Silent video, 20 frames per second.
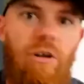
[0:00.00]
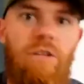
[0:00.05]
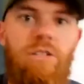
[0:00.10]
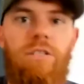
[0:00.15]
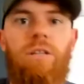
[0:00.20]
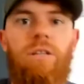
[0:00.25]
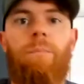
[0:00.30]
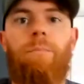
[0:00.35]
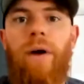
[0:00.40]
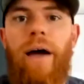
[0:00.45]

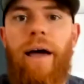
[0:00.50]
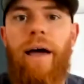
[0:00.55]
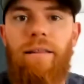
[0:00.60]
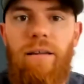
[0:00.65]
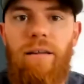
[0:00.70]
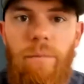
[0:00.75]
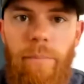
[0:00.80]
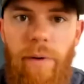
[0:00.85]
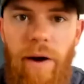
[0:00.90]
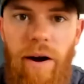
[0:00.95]
trust the
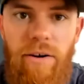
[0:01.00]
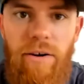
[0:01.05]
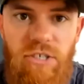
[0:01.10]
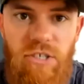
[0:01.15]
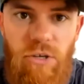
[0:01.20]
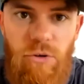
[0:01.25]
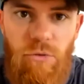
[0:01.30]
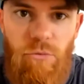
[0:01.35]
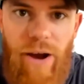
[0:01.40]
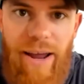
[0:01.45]
brand and the
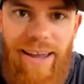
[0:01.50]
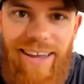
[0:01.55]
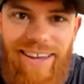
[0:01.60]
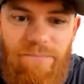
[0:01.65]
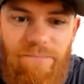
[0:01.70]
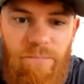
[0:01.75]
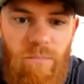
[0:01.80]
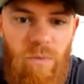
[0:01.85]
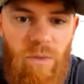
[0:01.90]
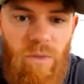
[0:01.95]
person,
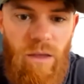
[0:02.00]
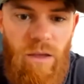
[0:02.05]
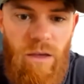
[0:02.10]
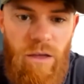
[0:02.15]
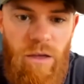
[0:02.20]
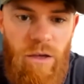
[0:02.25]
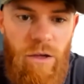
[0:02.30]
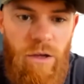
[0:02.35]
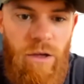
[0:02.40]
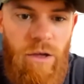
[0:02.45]
right?
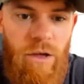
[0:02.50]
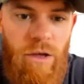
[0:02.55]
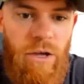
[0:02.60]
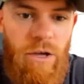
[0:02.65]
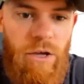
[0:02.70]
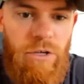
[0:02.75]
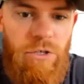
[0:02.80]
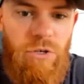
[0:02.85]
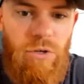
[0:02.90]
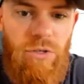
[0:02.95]

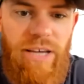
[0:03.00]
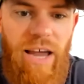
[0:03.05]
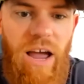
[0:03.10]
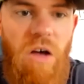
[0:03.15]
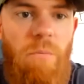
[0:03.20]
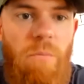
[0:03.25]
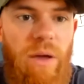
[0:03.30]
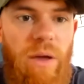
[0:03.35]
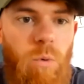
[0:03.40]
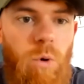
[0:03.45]
So
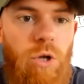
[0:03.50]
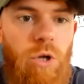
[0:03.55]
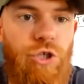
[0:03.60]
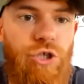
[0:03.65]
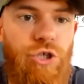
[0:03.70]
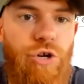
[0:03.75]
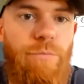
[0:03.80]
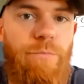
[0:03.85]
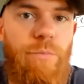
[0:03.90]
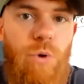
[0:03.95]
tell me,
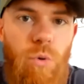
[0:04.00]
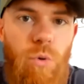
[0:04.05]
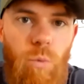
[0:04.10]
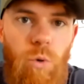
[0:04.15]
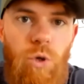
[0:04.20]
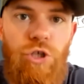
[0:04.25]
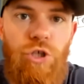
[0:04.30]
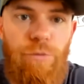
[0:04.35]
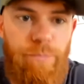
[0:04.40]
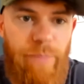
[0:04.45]
would
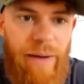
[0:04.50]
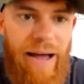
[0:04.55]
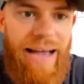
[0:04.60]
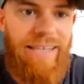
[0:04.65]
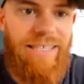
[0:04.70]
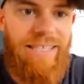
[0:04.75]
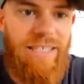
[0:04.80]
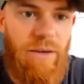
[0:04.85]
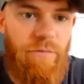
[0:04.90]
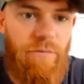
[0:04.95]
you
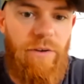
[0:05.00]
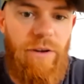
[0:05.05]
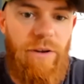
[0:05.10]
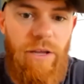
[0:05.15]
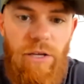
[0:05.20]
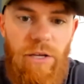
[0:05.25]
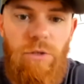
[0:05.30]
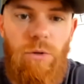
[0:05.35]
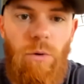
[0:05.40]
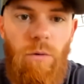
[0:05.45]
buy something
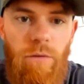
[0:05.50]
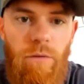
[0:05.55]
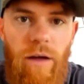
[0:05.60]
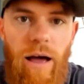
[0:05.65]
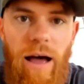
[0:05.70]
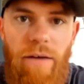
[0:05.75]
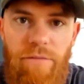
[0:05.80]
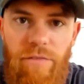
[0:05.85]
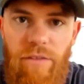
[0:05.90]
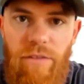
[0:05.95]
that you don't
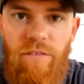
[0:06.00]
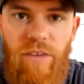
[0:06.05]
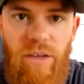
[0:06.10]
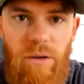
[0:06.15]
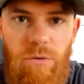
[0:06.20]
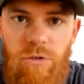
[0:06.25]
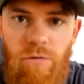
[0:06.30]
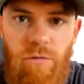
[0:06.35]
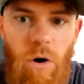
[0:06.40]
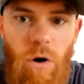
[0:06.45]
have the
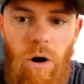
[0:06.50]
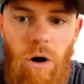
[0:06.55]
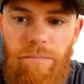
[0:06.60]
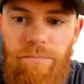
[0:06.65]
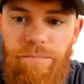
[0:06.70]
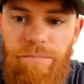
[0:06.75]
feels for?